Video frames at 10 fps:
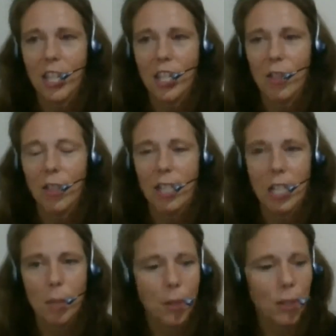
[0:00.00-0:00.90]
So this
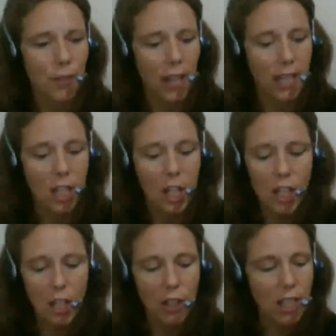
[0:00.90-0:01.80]
is perfect.
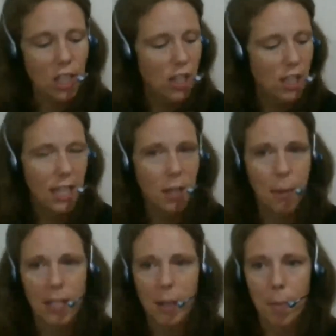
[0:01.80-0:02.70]
So let's just think
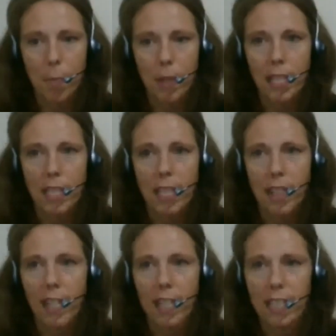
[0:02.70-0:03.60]
about some
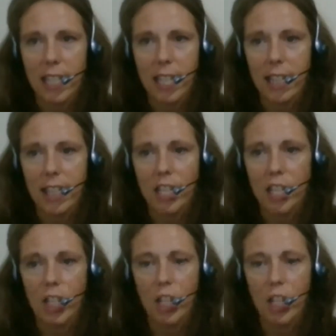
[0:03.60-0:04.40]
basic things like this.